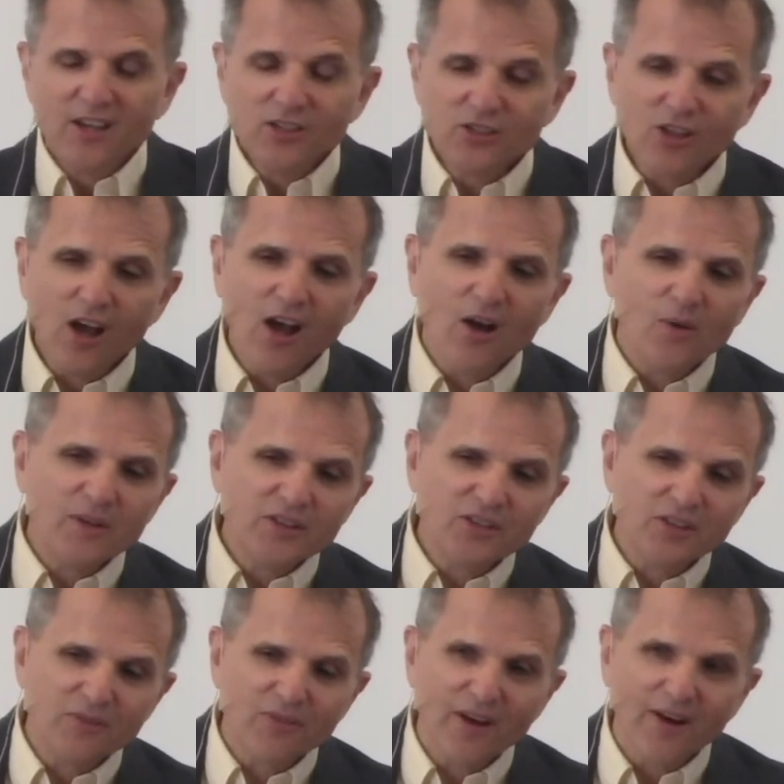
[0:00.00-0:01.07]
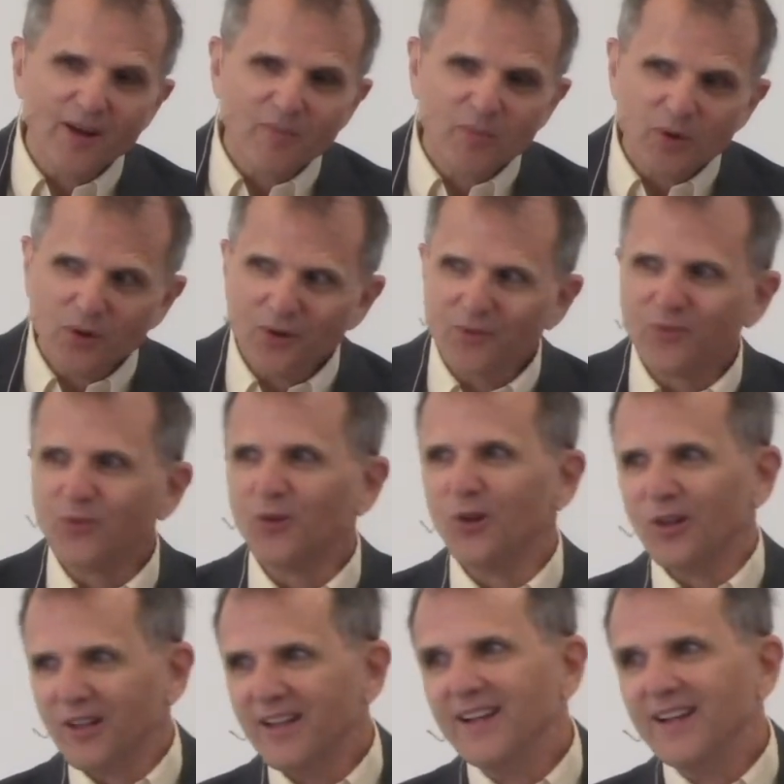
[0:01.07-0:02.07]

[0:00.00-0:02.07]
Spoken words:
"So, is she very beautiful?